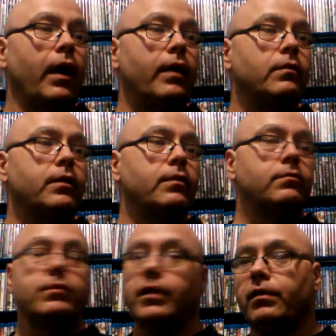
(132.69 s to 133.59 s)
I don't know,
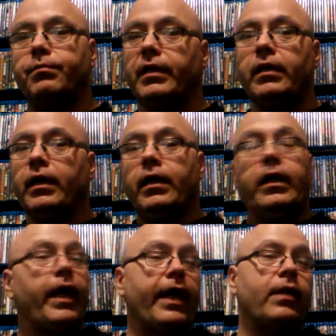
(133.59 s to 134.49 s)
But
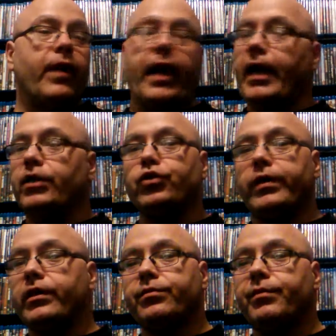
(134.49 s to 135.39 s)
anyway, I
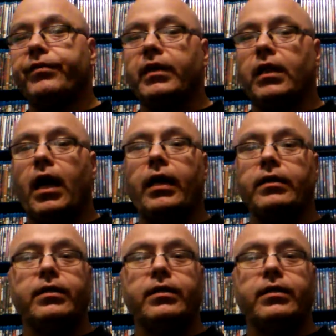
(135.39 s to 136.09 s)
enjoyed this movie a lot.